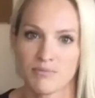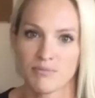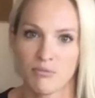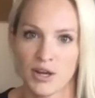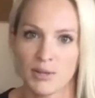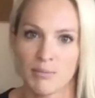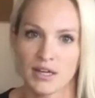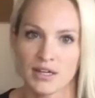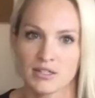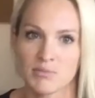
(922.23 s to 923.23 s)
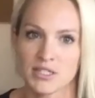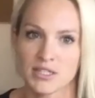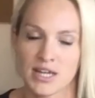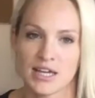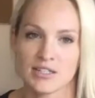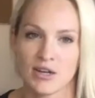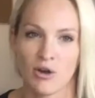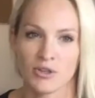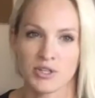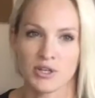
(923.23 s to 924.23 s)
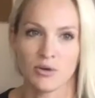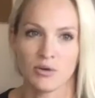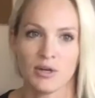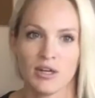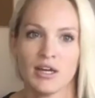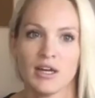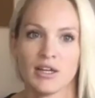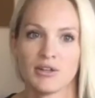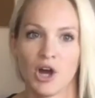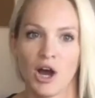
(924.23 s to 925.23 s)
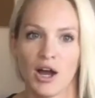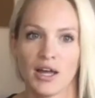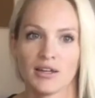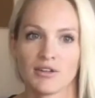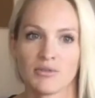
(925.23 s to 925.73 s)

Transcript: one of the biggest mistakes and also not